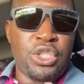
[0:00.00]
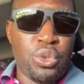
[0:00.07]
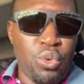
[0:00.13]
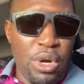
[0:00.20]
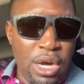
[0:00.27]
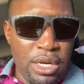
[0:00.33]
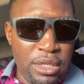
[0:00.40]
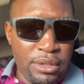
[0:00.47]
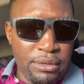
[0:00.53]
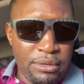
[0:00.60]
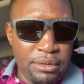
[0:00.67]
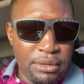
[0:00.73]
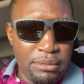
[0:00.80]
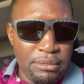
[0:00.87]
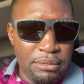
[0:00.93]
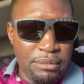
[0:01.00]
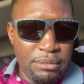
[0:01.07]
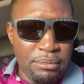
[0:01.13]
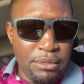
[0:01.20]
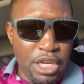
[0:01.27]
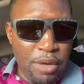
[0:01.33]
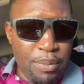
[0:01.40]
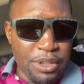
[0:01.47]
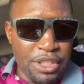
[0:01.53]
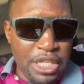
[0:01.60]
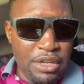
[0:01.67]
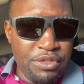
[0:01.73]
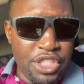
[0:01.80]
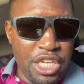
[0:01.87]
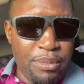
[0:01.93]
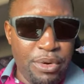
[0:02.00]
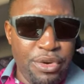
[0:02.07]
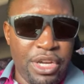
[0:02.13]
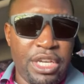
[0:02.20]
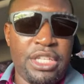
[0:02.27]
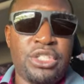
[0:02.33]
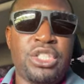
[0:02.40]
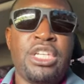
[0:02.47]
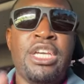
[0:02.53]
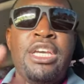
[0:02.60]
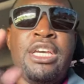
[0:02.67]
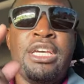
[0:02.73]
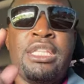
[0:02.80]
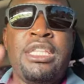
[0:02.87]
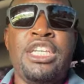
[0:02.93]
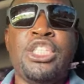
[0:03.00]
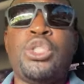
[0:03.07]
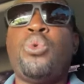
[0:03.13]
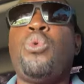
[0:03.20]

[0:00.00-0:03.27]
squad, big up yourself, Jamie Ricketts, this